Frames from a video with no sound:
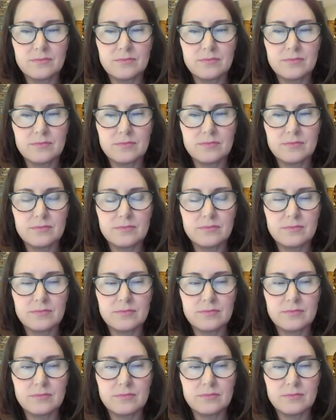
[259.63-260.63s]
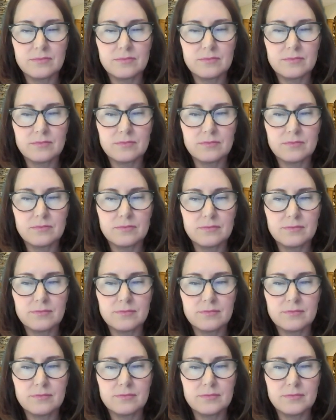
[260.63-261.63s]

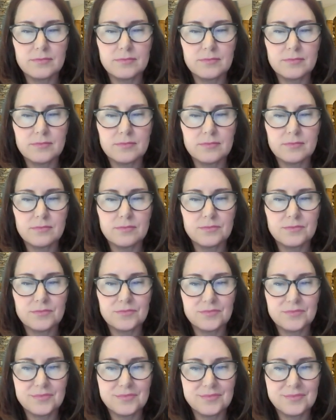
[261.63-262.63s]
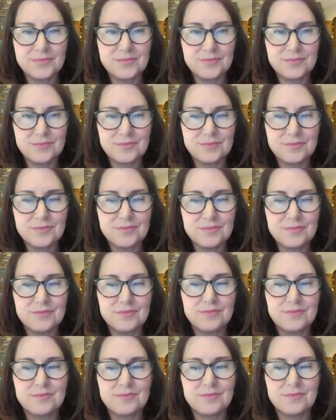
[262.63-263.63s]

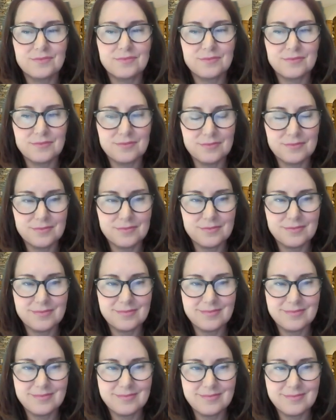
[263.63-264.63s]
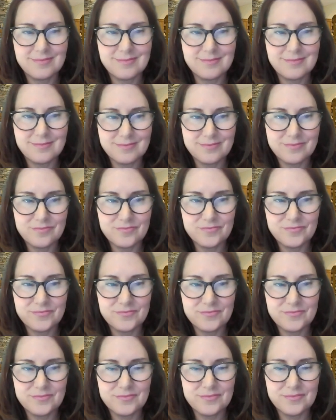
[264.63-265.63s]

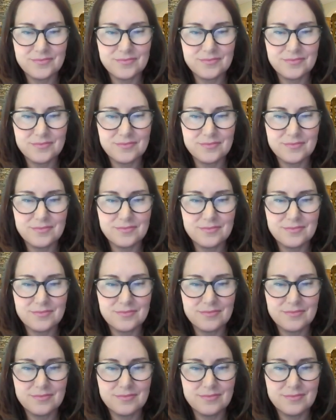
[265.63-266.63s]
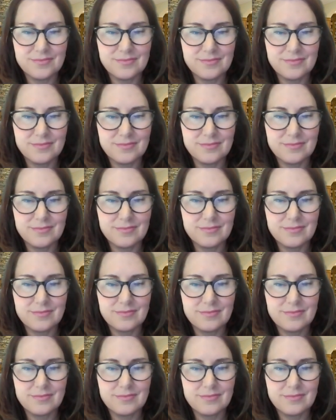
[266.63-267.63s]
No words are spoken by the person on screen.